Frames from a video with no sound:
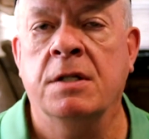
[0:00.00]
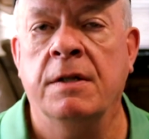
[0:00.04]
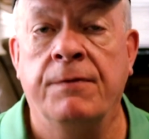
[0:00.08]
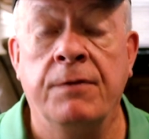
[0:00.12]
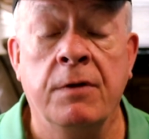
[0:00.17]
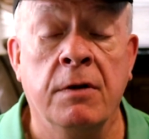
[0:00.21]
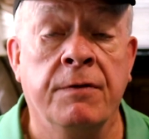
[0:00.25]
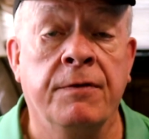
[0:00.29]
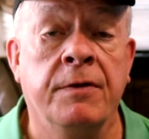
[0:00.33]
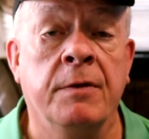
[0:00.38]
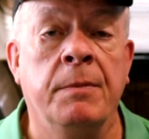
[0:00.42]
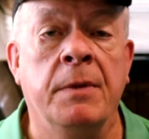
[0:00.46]
If
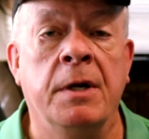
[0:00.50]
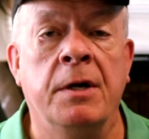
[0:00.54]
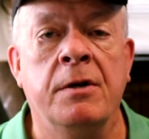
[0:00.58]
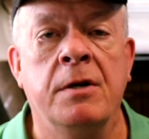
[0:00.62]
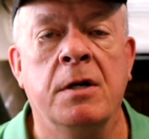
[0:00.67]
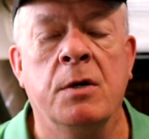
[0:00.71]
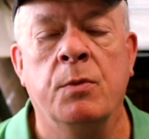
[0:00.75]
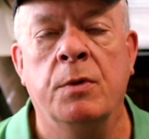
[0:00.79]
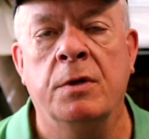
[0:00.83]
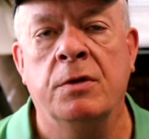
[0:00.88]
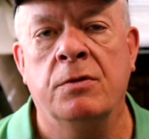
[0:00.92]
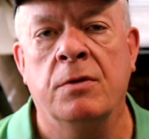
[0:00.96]
you're
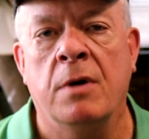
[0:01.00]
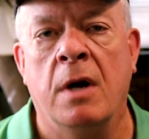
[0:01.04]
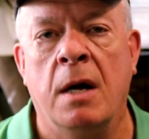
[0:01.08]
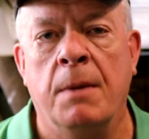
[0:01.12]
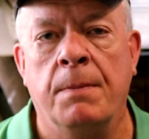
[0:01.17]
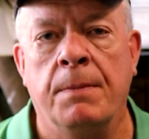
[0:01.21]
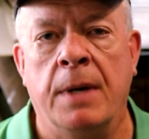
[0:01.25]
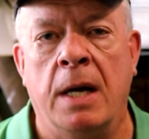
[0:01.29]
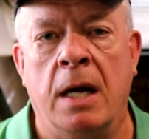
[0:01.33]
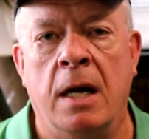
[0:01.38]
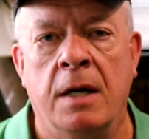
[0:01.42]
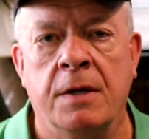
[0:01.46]
familiar with
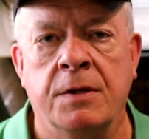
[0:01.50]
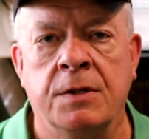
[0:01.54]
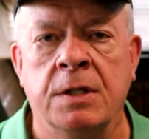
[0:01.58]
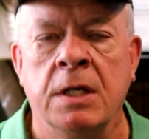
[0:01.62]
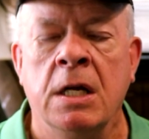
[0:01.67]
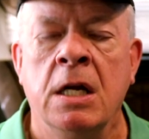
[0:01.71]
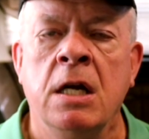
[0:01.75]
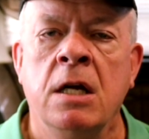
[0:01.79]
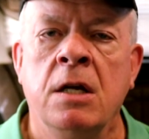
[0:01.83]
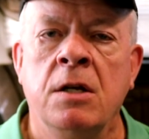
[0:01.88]
Dropbox,